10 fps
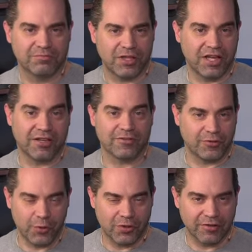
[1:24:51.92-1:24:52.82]
another
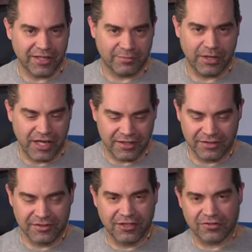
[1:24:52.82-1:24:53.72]
tool like
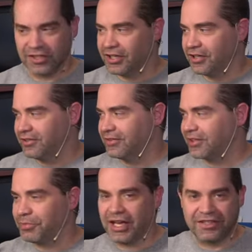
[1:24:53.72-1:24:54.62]
Companion. You know,
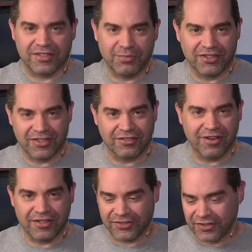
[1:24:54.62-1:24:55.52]
Companion's missing a
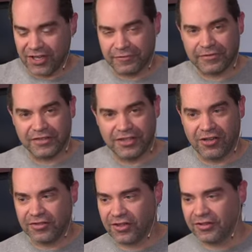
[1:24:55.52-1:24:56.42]
lot of stuff. You
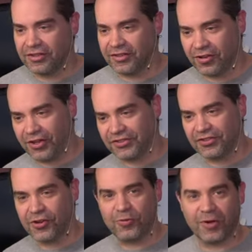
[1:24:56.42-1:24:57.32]
know, there there is
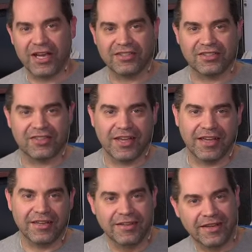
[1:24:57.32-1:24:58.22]
no way to
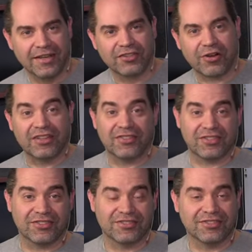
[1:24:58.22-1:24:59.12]
say
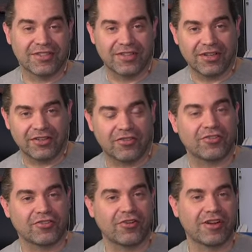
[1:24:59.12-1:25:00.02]
transition, uh,
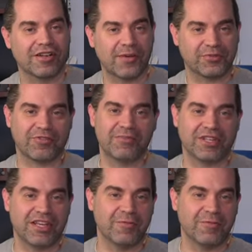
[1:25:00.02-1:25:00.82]
turn turn on upstream key